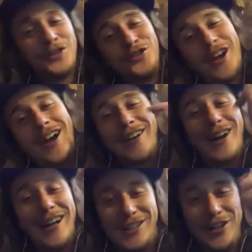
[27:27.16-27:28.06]
I
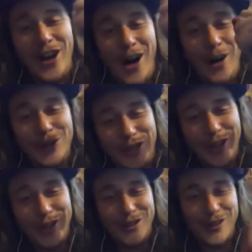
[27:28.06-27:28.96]
gotcha. No,
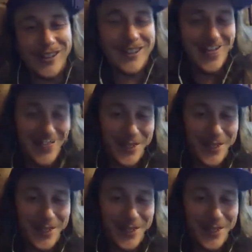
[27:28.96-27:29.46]
seriously, I